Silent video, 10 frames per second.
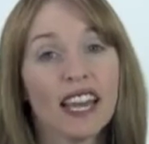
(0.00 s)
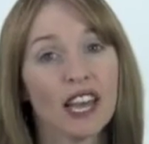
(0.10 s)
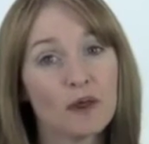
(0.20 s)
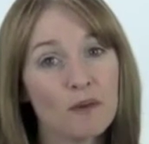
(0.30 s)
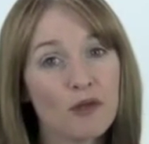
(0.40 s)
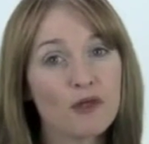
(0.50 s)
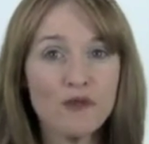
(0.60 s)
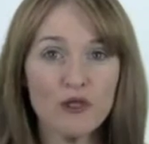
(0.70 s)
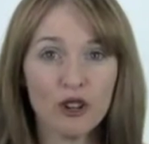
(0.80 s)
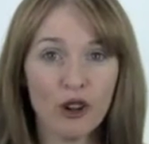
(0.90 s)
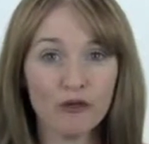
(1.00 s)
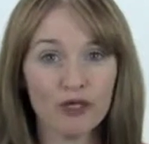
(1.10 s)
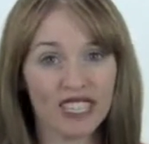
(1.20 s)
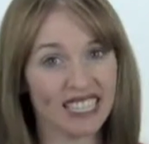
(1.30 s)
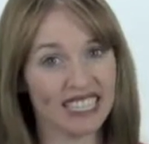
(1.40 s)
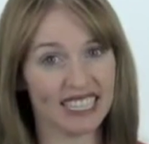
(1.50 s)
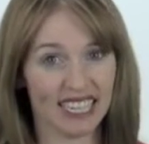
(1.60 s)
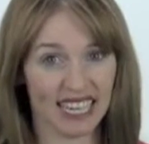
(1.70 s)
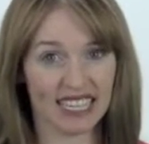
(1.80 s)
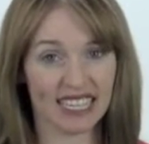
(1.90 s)
and improve your confidence and
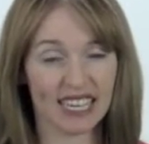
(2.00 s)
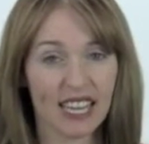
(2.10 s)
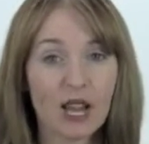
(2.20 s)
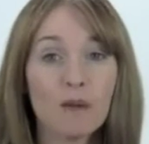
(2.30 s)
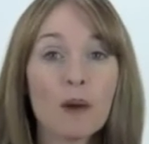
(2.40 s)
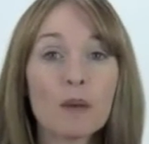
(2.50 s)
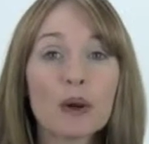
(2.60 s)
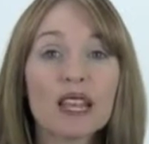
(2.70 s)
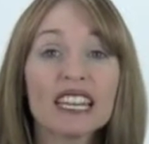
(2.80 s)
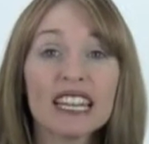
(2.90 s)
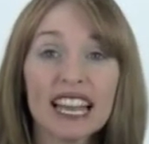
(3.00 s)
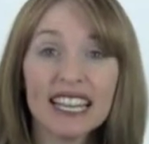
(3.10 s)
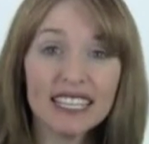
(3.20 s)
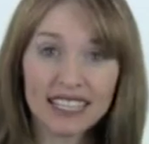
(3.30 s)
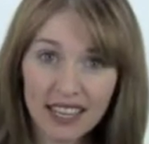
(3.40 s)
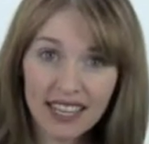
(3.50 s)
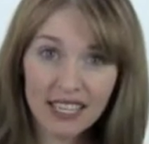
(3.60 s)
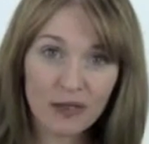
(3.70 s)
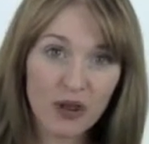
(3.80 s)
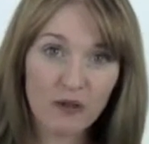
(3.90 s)
zest by putting the latest
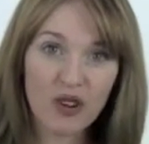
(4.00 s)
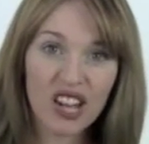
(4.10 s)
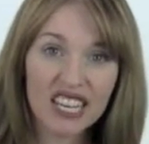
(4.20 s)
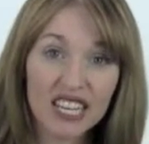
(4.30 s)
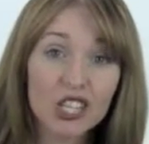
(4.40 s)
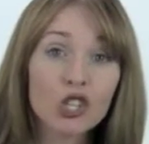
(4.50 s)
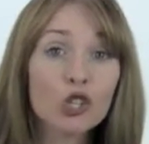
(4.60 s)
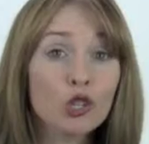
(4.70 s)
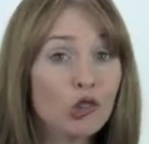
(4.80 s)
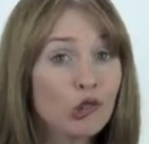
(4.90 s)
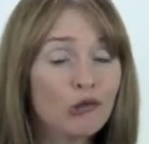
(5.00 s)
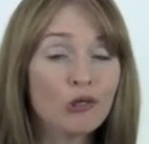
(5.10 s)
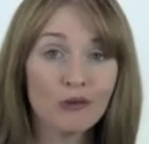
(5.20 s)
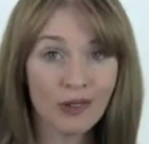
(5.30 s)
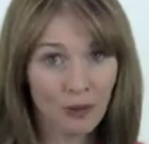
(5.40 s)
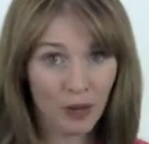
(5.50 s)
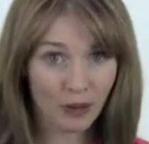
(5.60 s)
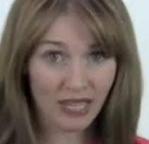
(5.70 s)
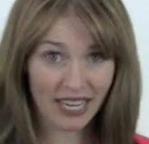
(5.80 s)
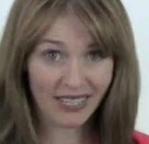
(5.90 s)
scientific findings to the
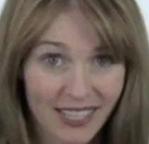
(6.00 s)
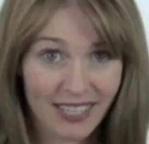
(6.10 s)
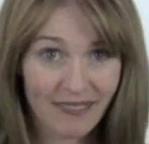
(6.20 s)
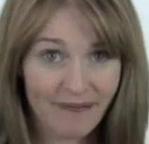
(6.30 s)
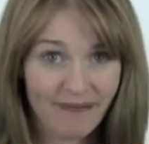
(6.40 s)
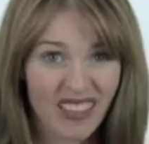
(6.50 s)
real-world test.